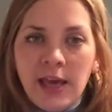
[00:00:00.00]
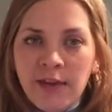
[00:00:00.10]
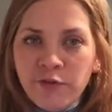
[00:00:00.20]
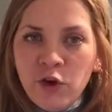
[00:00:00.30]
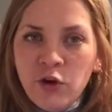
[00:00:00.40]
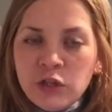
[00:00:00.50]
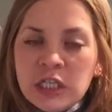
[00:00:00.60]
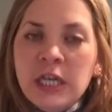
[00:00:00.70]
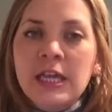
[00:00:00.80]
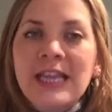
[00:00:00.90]
If not,
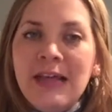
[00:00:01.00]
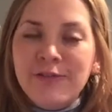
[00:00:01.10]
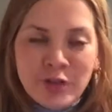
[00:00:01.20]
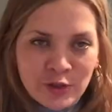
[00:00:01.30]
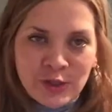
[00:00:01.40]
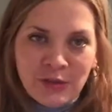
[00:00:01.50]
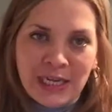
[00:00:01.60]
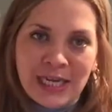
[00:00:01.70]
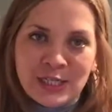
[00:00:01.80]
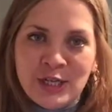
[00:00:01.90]
then the chances are they
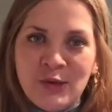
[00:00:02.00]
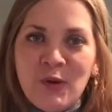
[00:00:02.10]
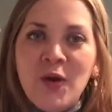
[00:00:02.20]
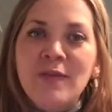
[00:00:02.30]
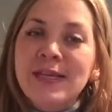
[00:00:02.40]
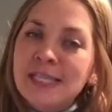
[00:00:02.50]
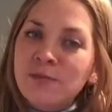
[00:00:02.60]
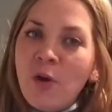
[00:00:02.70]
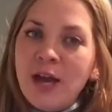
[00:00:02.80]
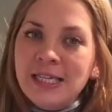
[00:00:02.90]
need a new one, and this
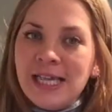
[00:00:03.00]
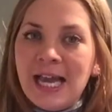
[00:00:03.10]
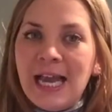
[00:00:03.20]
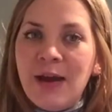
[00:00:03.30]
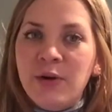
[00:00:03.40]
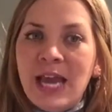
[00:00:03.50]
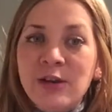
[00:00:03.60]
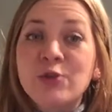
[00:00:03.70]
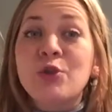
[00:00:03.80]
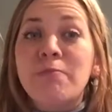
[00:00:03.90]
is why I say allow an
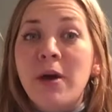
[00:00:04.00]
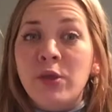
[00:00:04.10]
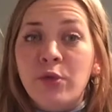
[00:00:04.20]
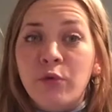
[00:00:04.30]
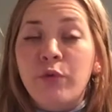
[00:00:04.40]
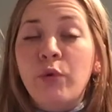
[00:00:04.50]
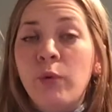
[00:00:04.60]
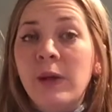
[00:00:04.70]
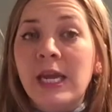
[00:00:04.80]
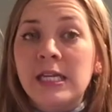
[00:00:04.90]
extra month or
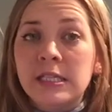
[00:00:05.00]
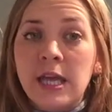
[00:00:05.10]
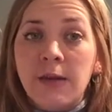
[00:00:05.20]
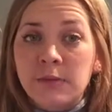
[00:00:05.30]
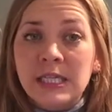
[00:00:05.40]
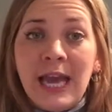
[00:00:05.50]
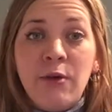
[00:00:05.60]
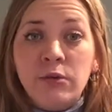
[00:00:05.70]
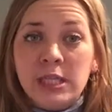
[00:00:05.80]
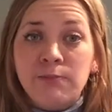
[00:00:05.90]
4 weeks to
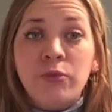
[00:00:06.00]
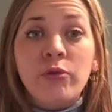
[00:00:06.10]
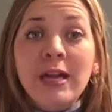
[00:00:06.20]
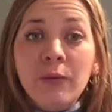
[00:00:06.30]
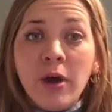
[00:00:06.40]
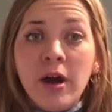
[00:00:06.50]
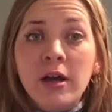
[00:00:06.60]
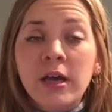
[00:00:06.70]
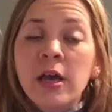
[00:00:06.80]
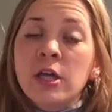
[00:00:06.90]
get all this
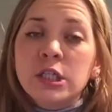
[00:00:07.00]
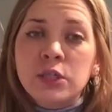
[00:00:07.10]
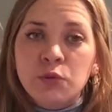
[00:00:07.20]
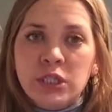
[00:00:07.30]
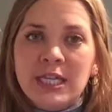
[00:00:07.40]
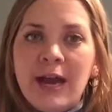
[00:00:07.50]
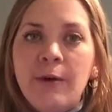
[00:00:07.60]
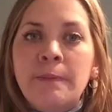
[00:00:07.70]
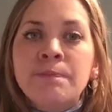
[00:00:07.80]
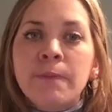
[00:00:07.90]
pre-work sorted
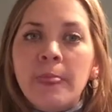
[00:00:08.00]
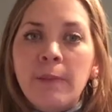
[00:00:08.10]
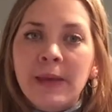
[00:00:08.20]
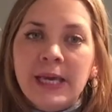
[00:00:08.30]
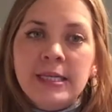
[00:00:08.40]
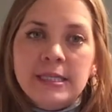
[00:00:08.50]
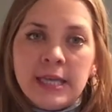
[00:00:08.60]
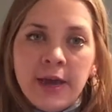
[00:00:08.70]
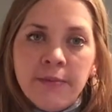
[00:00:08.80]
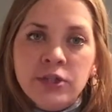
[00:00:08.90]
out, because
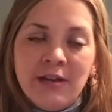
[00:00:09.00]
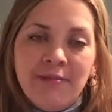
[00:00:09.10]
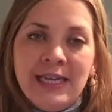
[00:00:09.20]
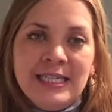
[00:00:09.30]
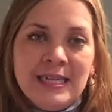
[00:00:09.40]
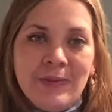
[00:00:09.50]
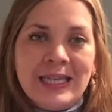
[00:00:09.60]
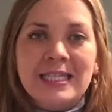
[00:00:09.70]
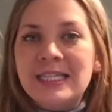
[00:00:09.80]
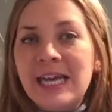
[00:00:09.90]
generally
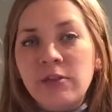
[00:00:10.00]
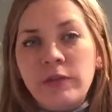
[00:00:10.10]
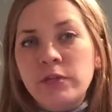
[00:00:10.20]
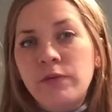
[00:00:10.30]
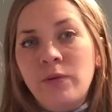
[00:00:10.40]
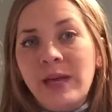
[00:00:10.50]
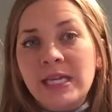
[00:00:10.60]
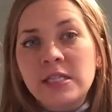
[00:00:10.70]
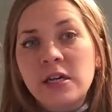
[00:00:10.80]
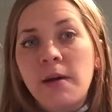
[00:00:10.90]
DBSs take 3 to 4
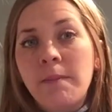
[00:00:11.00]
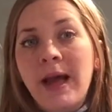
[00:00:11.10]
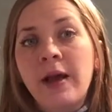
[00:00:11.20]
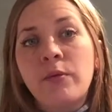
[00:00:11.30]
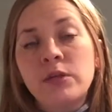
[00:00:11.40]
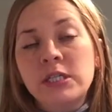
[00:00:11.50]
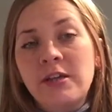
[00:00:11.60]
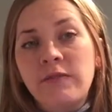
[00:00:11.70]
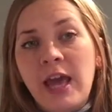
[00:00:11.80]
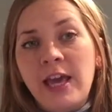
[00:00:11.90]
weeks to come back once
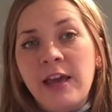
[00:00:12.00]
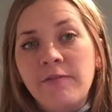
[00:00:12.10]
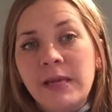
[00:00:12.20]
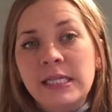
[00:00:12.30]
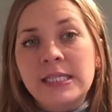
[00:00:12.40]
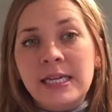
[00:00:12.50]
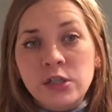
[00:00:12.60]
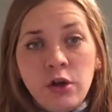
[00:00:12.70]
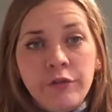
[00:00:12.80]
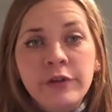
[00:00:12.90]
they have been
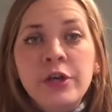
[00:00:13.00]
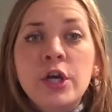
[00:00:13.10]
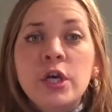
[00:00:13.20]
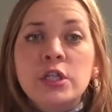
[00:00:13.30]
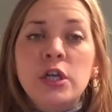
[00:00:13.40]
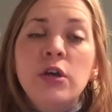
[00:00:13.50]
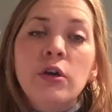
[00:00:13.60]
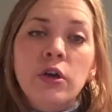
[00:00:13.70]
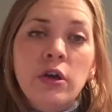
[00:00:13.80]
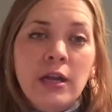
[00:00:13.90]
sent off. So you
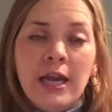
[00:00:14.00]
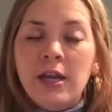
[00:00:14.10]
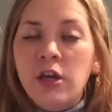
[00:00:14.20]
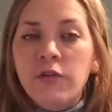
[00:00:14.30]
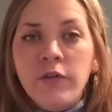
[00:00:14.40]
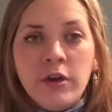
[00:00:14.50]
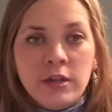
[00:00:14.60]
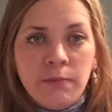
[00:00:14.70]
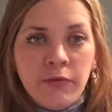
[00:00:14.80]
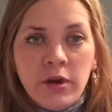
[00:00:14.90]
can Google it and you can
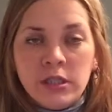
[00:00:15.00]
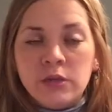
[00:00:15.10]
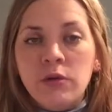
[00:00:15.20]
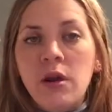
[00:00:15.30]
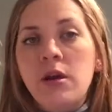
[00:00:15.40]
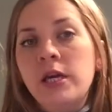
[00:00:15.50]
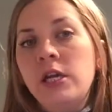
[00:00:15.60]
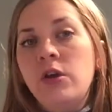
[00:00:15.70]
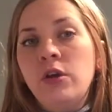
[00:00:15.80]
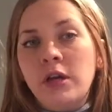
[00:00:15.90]
find the providers
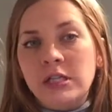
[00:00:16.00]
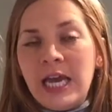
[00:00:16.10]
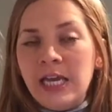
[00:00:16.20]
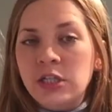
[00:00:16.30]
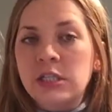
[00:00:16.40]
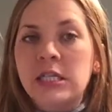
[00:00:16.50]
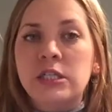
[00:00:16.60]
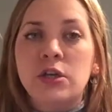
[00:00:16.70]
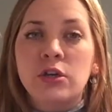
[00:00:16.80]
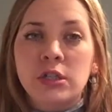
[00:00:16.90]
online, you can go to
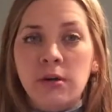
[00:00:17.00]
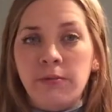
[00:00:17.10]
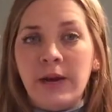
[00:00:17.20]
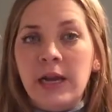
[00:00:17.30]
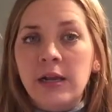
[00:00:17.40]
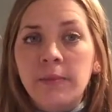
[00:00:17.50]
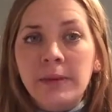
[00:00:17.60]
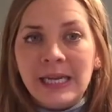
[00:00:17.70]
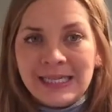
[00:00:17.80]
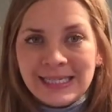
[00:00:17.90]
agencies, you can go to umbrella
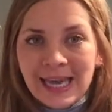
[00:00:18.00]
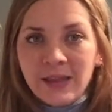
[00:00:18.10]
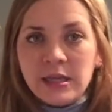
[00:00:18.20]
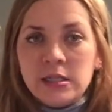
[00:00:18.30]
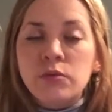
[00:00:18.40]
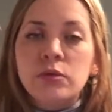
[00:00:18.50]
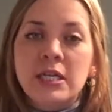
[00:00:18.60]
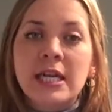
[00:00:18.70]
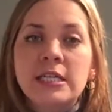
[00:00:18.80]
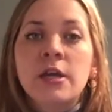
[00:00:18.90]
companies to get that
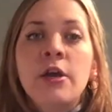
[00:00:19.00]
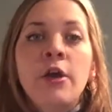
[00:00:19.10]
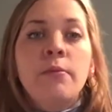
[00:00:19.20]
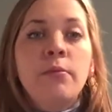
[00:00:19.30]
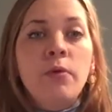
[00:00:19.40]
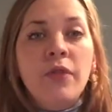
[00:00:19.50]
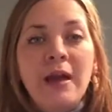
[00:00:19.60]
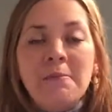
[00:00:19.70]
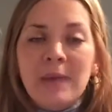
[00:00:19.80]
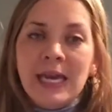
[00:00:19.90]
sorted. But what
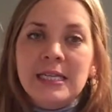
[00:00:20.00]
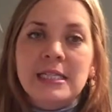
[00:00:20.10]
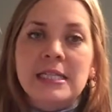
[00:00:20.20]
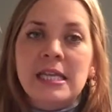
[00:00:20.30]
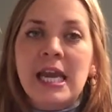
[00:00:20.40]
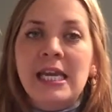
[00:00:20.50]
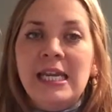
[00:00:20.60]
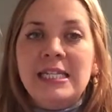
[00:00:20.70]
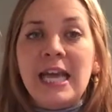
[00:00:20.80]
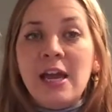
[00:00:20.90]
that means is that they
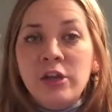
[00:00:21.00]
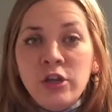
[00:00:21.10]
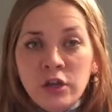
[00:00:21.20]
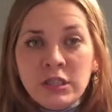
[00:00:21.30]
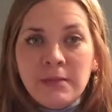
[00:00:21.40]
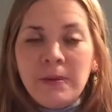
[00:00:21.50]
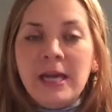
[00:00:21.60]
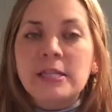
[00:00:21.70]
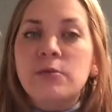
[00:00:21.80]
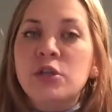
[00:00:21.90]
need to get a new
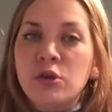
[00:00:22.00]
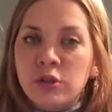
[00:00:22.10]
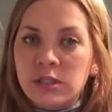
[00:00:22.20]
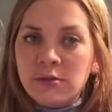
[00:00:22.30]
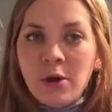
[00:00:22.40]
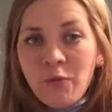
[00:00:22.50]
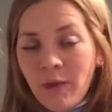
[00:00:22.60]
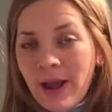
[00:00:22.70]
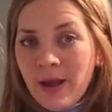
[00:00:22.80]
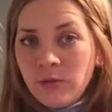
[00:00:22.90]
DBS, which costs
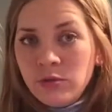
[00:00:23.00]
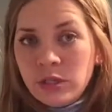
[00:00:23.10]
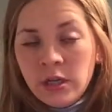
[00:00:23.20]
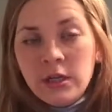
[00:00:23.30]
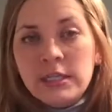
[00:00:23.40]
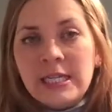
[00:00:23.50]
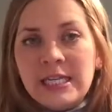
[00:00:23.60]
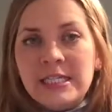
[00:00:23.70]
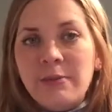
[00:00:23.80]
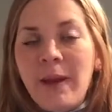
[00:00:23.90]
around
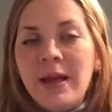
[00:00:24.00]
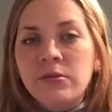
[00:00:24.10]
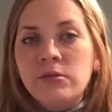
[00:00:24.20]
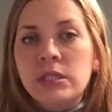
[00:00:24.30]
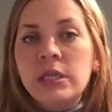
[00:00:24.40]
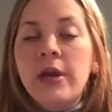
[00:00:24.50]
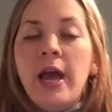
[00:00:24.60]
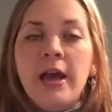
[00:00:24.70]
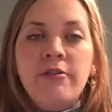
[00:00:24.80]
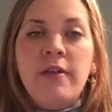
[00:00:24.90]

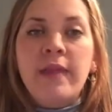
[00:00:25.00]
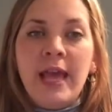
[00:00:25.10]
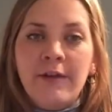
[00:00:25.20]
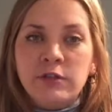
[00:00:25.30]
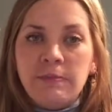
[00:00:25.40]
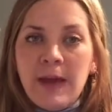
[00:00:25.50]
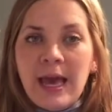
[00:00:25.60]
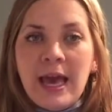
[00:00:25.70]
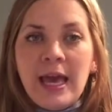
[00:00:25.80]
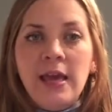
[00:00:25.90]
£60, and then they have to
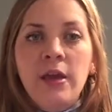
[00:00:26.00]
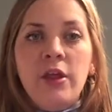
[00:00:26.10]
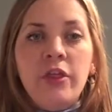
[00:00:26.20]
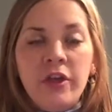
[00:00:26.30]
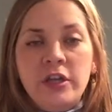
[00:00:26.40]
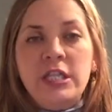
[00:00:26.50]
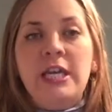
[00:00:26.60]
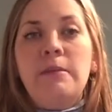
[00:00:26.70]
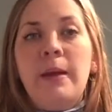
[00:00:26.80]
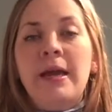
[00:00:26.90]
pay
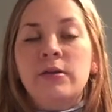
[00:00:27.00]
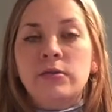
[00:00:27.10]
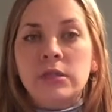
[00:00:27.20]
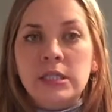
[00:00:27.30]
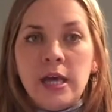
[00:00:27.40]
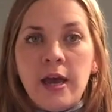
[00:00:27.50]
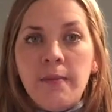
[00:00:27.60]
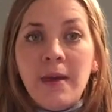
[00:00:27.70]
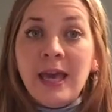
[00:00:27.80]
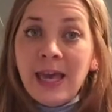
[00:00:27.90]

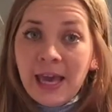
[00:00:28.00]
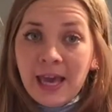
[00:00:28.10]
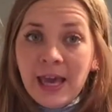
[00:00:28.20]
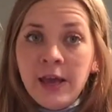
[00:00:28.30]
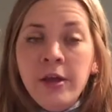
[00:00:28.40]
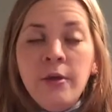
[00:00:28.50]
£13 a year